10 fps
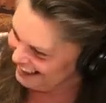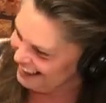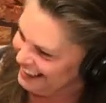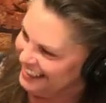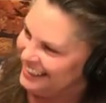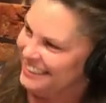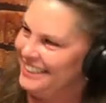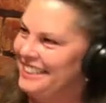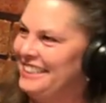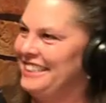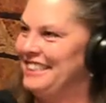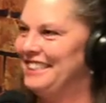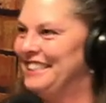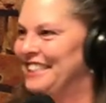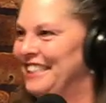
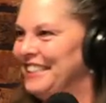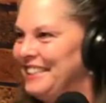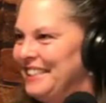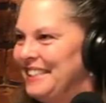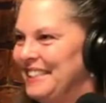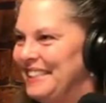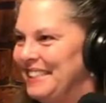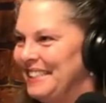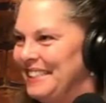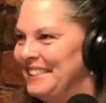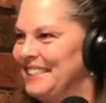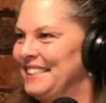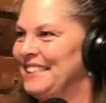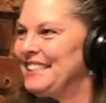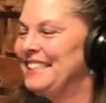
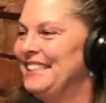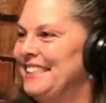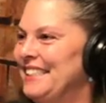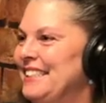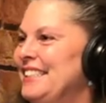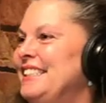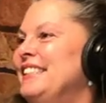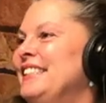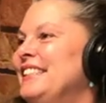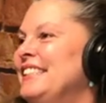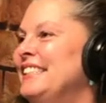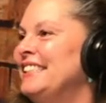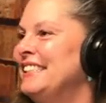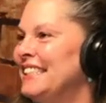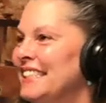
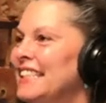No words are spoken by the person on screen.